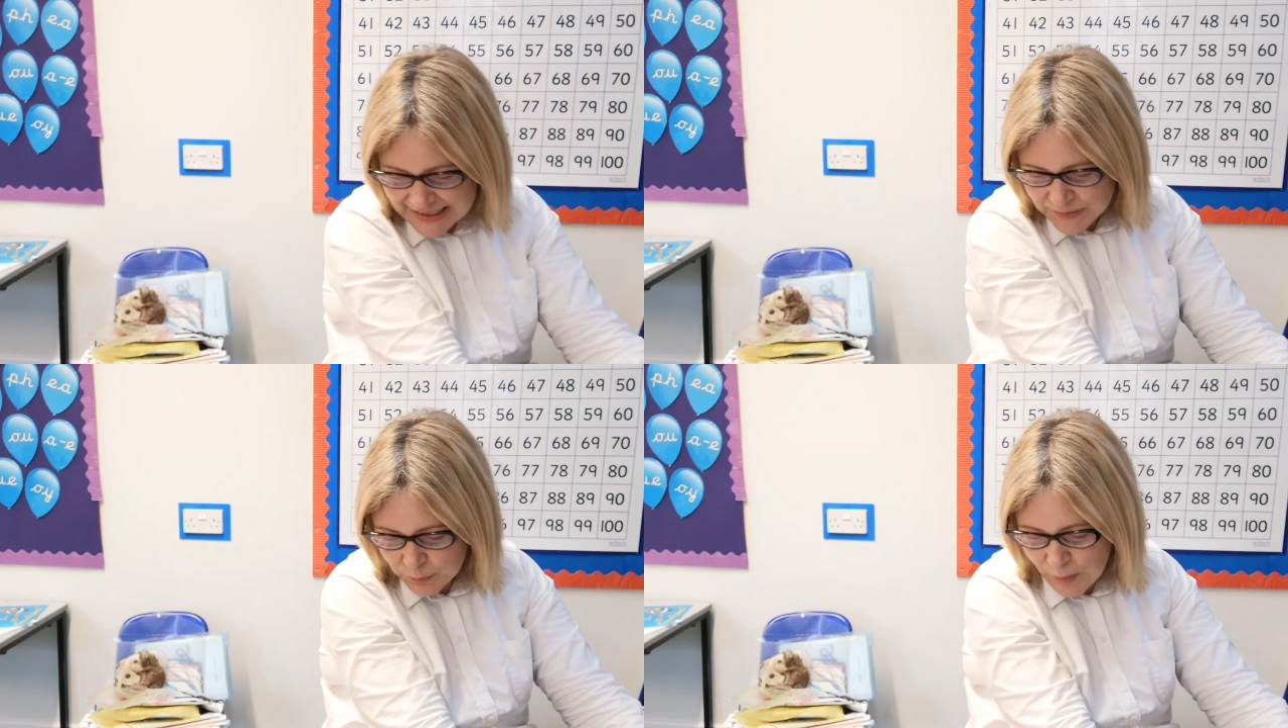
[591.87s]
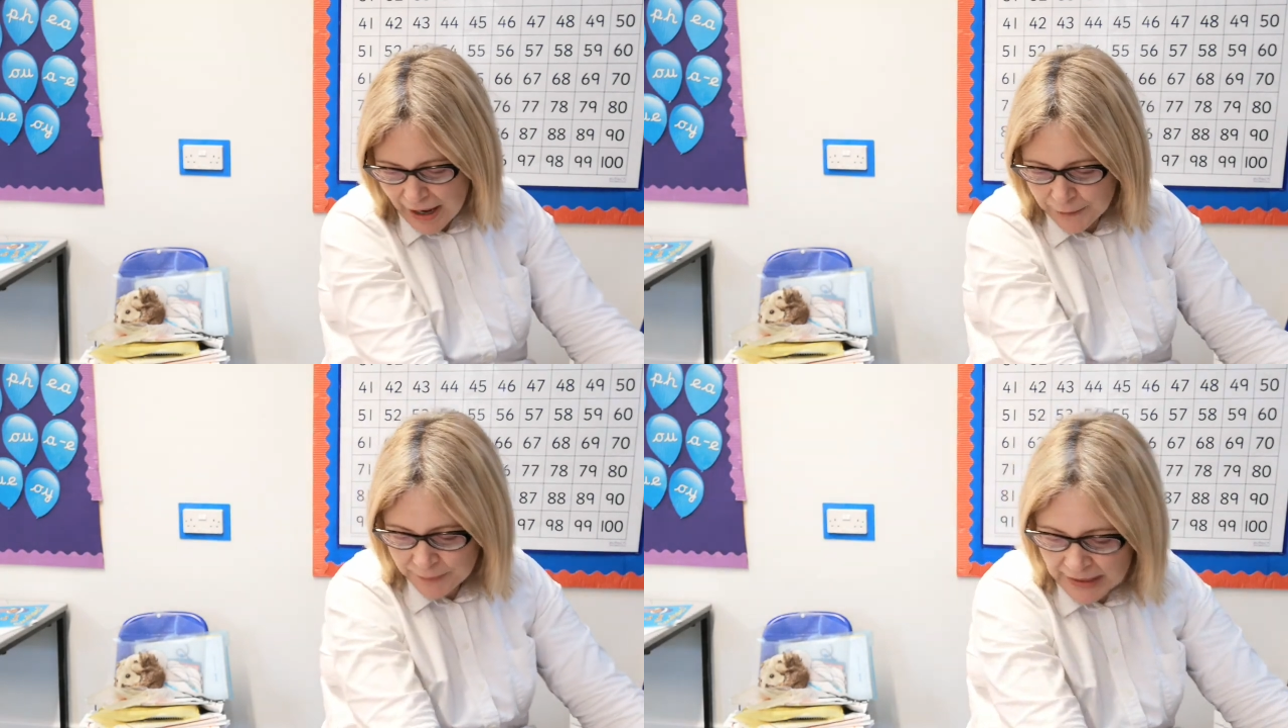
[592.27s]
as
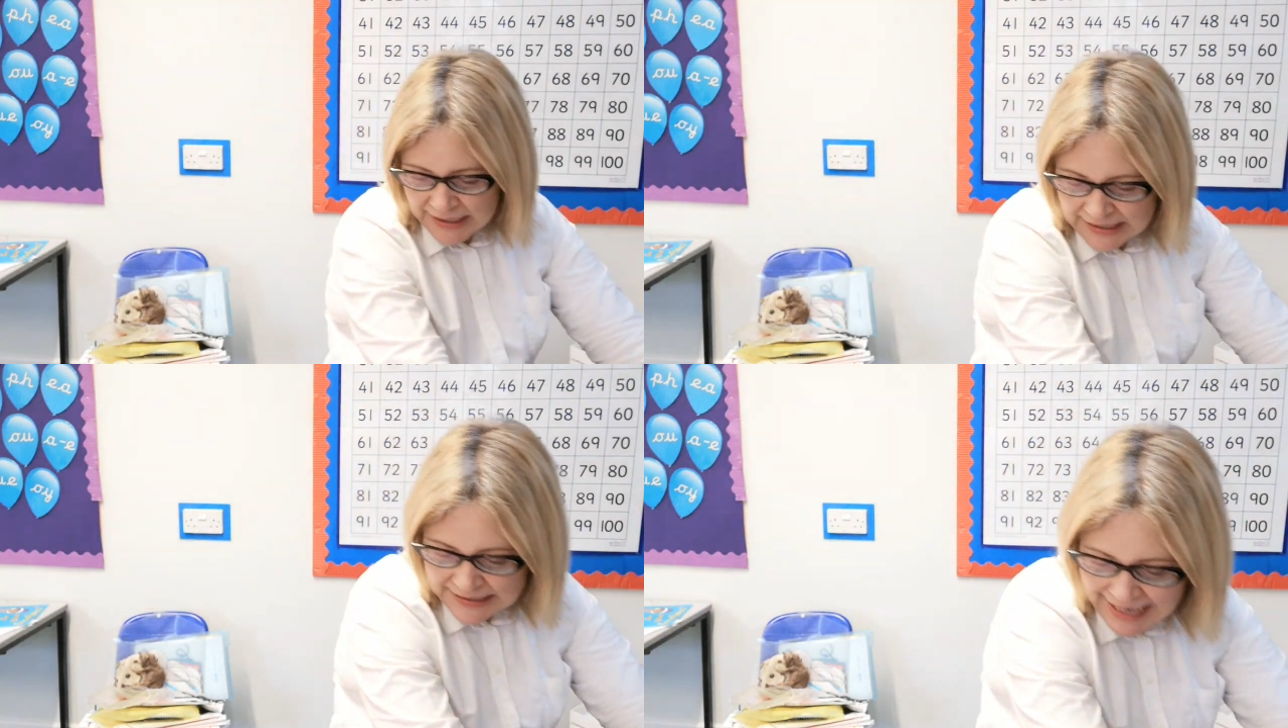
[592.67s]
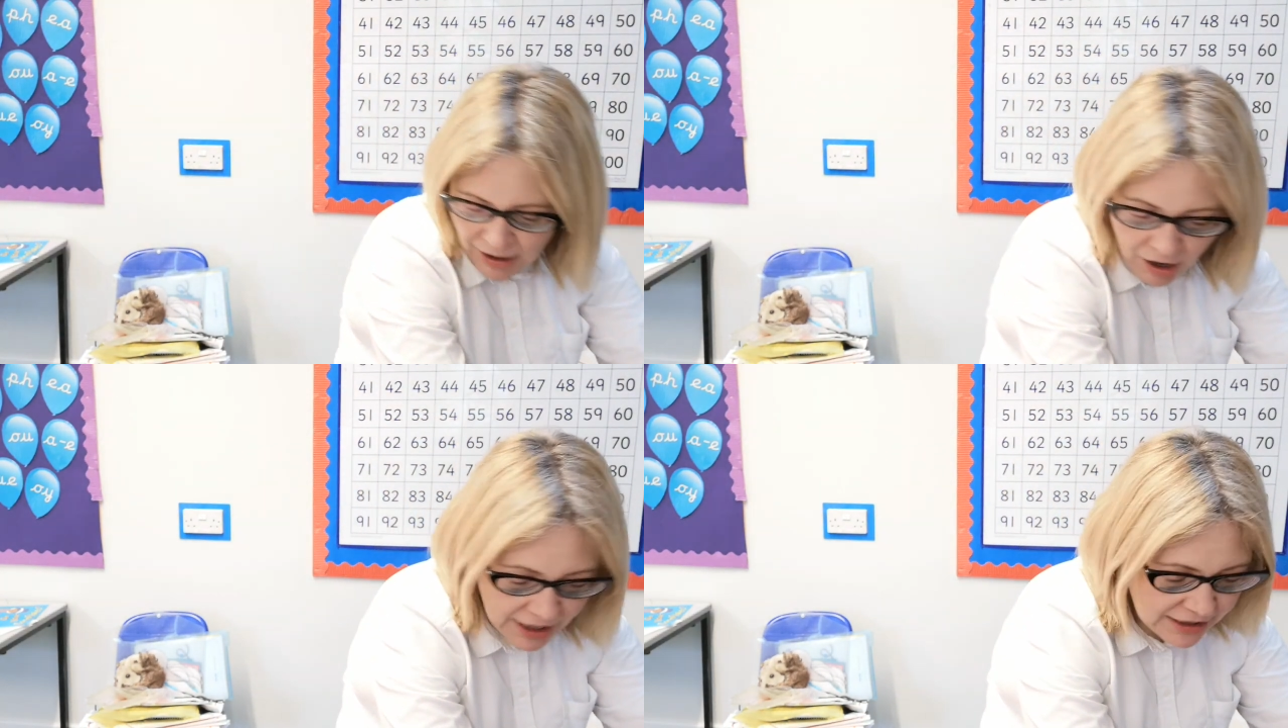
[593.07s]
well.
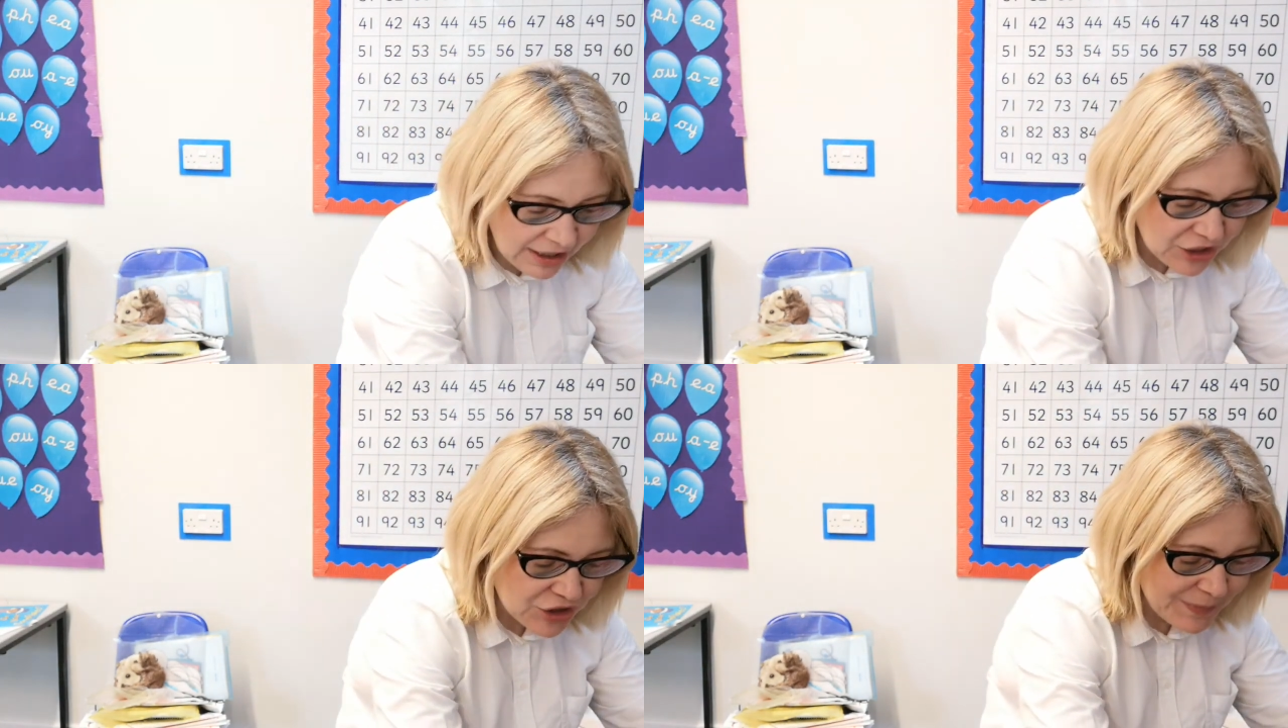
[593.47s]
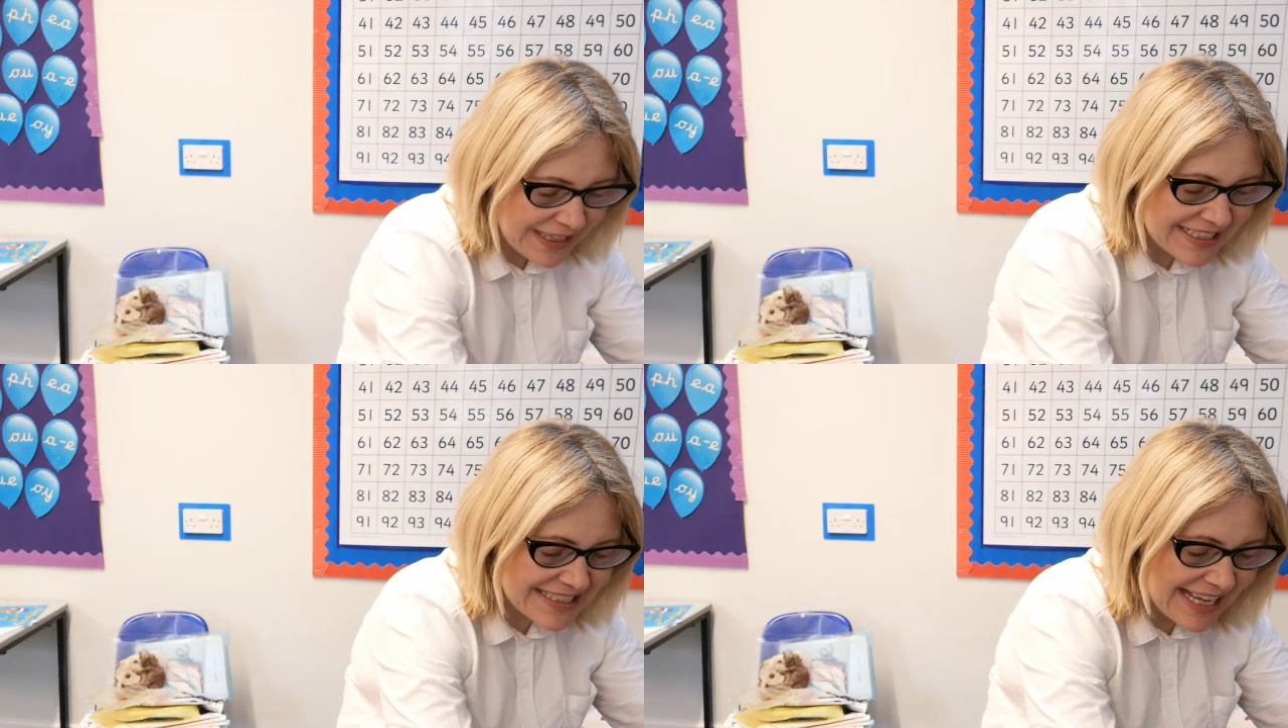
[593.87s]
Now, I'd like you to be
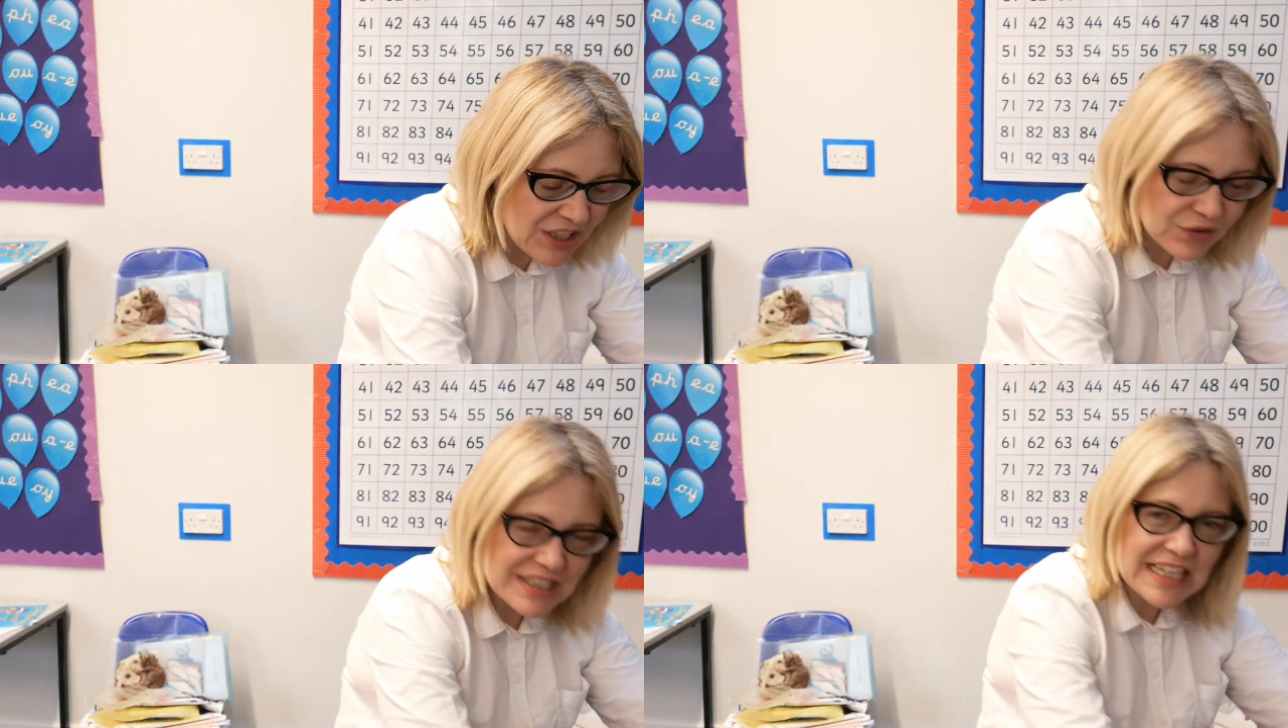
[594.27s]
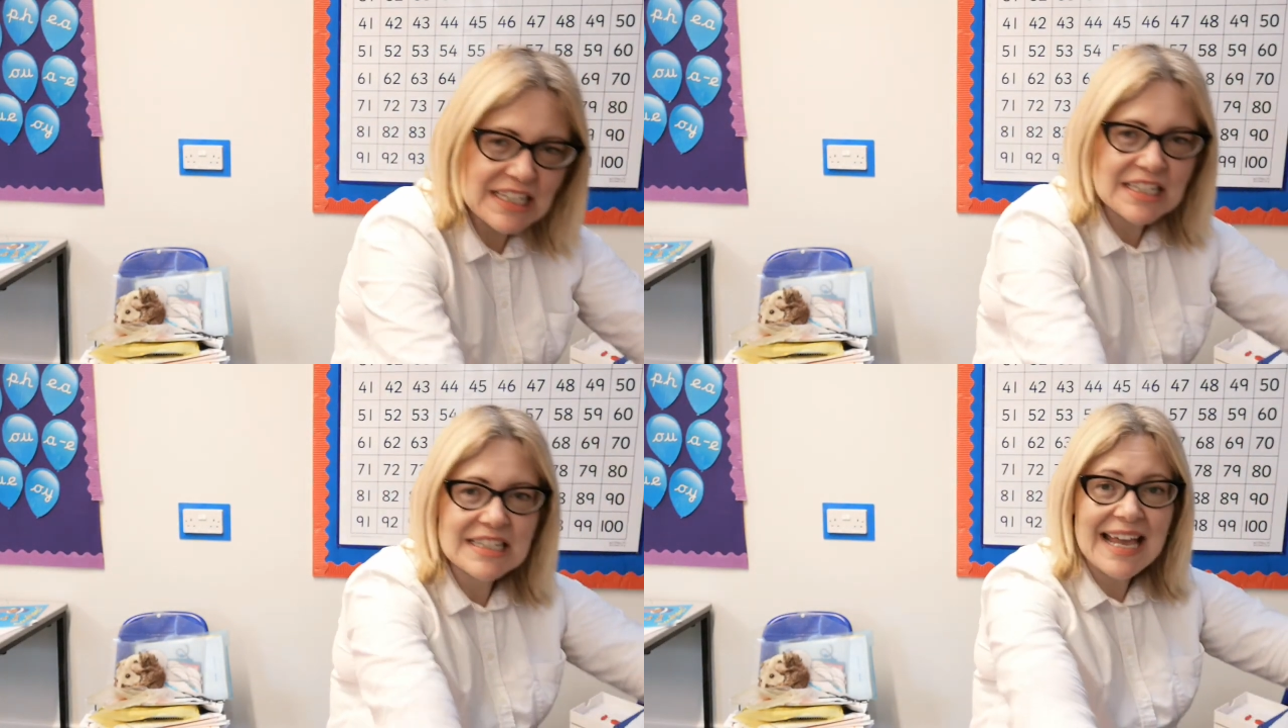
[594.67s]
able to say your
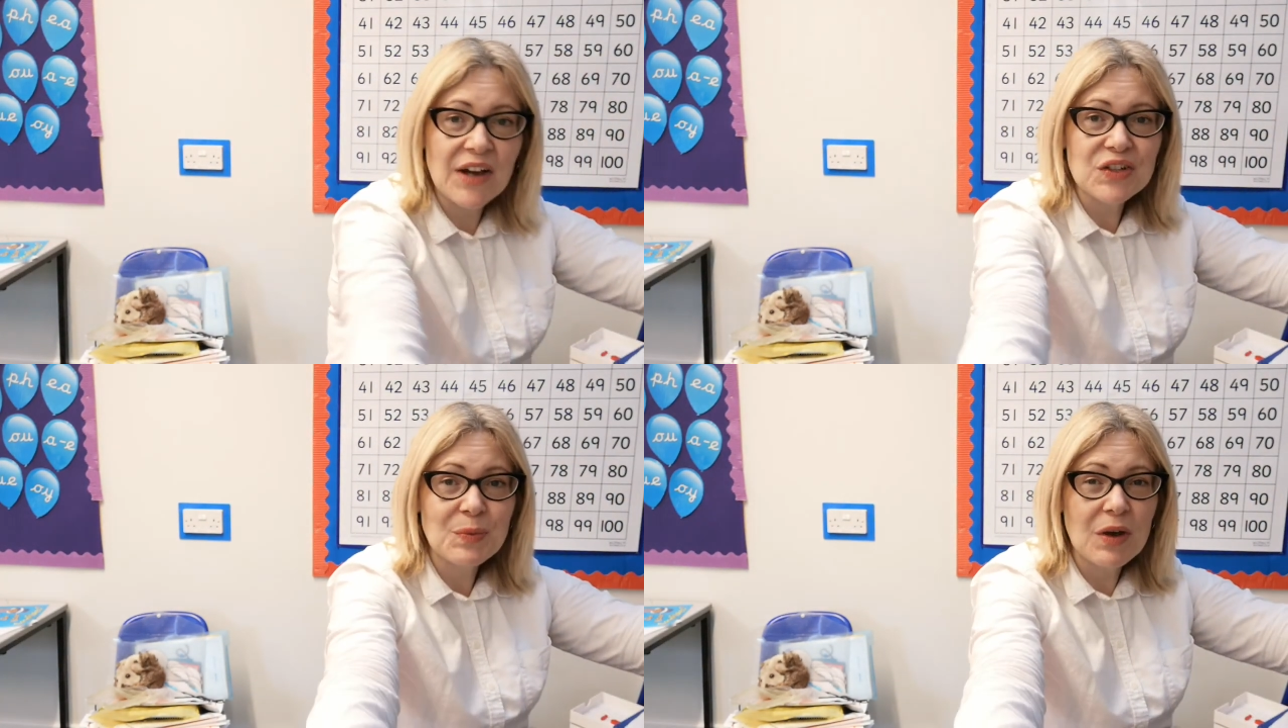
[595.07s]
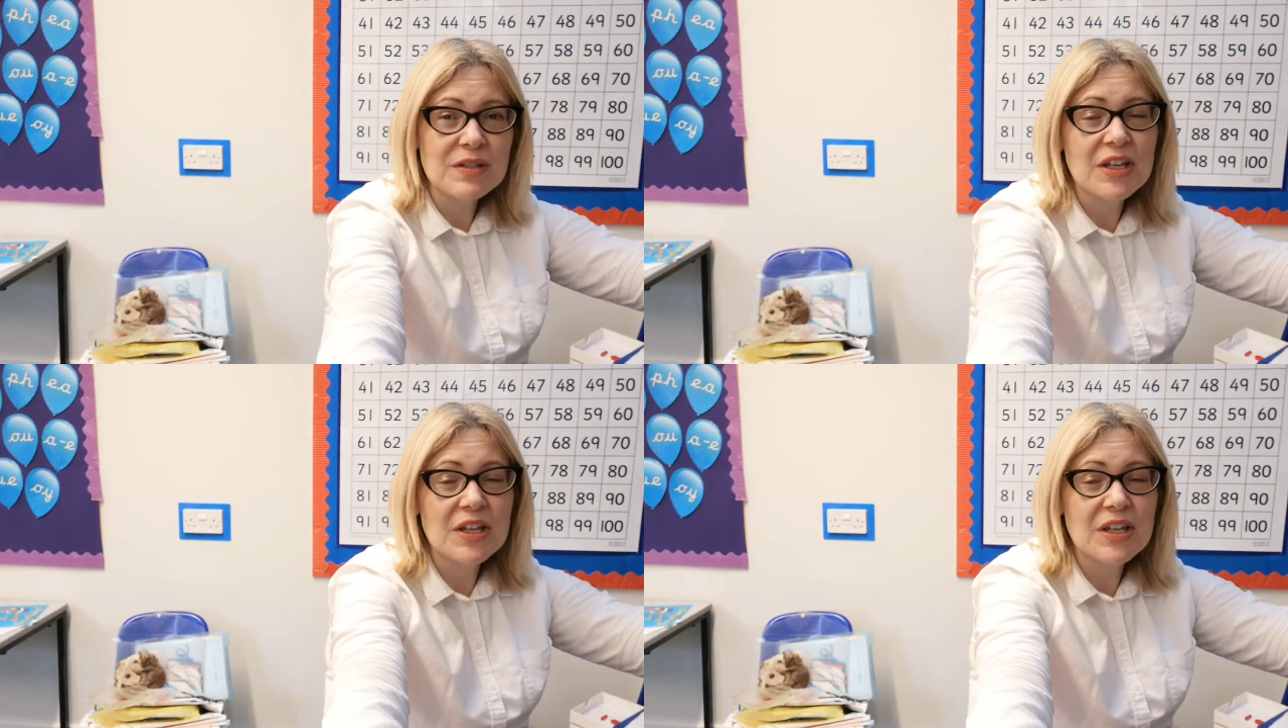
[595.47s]
sentence out as well.